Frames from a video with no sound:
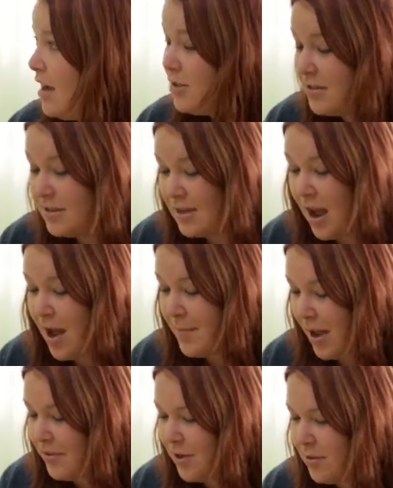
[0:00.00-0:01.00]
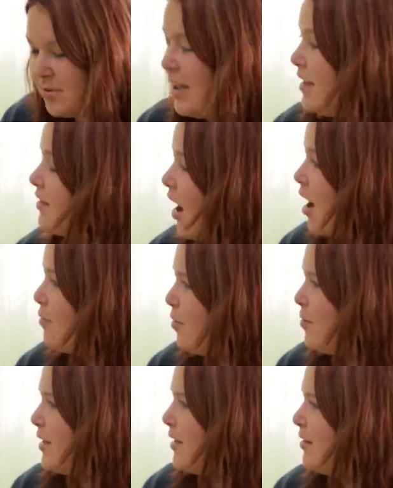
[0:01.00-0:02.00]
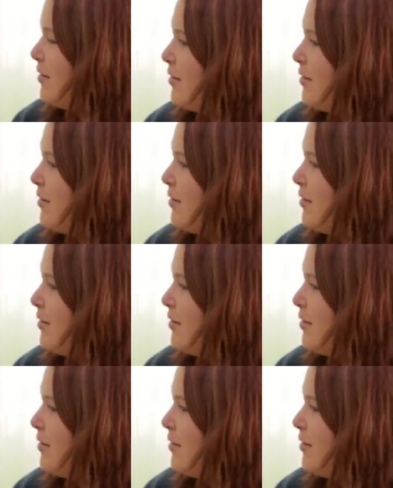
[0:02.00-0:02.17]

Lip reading: I took the time. I thought it was nice. I wrote it.